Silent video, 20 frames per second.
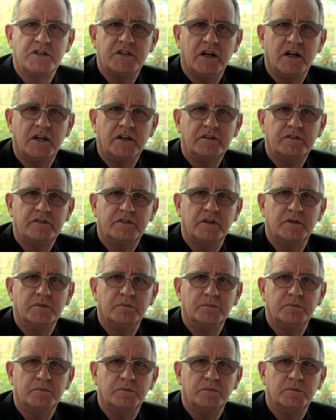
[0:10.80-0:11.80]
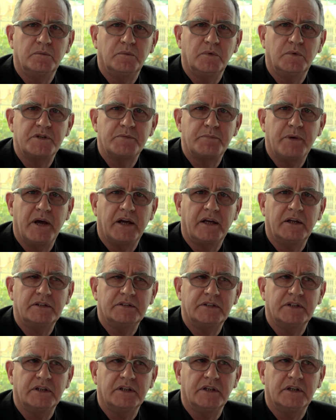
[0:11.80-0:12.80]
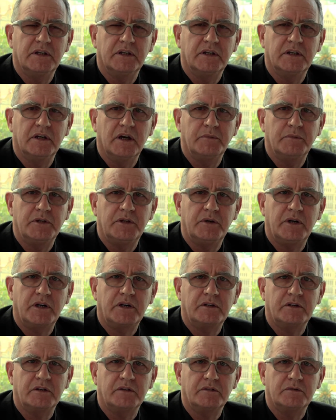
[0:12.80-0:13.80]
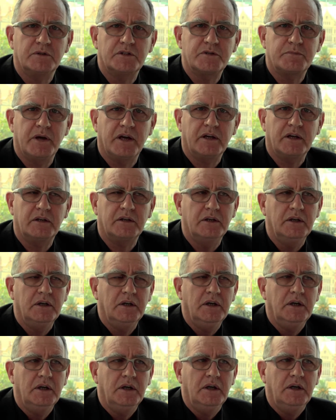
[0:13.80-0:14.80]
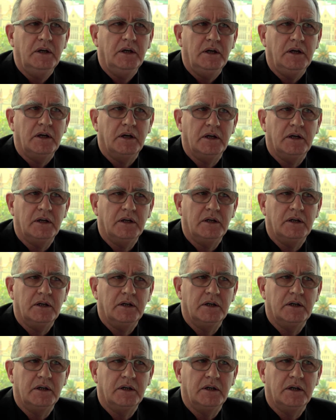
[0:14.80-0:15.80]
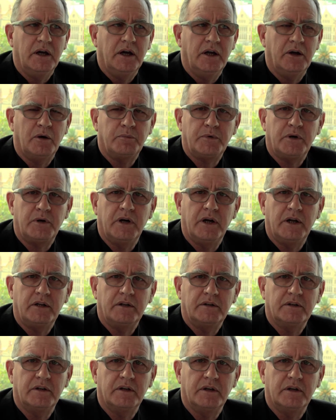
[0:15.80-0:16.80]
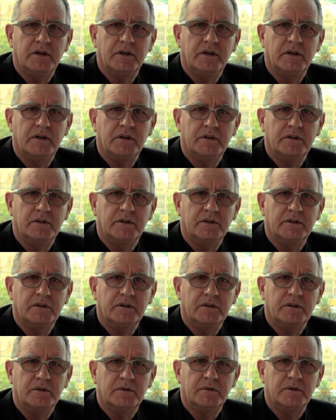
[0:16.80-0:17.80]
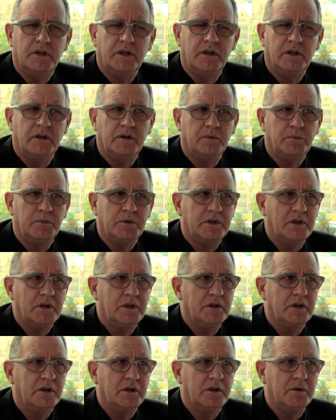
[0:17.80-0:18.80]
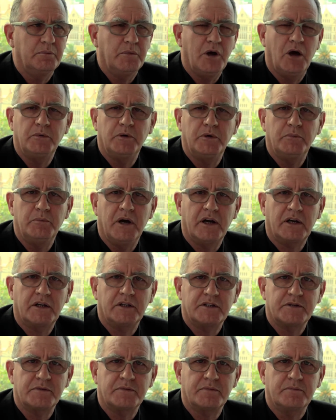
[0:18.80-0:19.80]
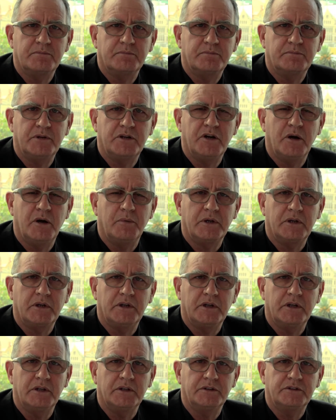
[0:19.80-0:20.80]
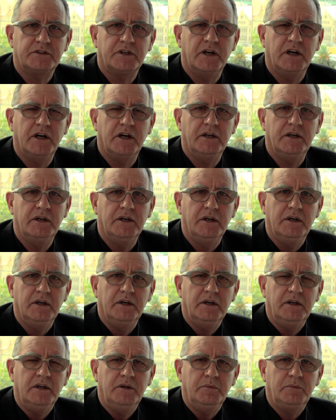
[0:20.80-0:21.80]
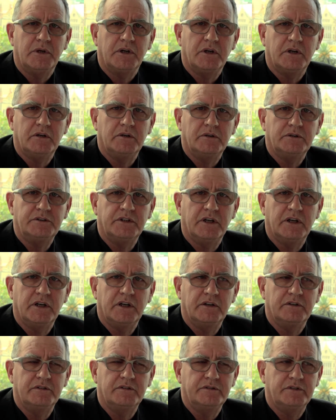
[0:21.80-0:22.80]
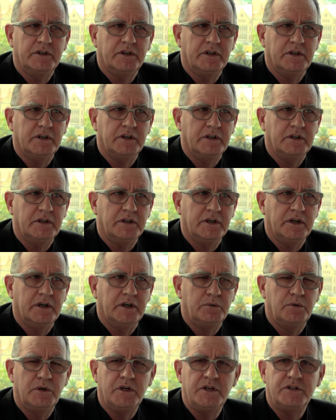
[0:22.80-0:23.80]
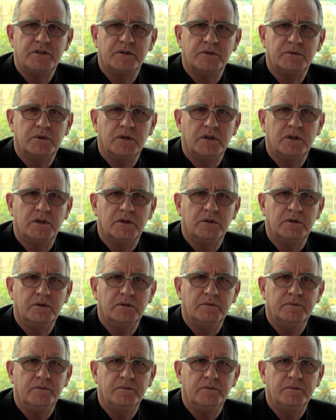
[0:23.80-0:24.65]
Dalling from Bagot. I'm a director of Bagot and operate within the Melbourne markets predominantly in Australia, but I also have a regional role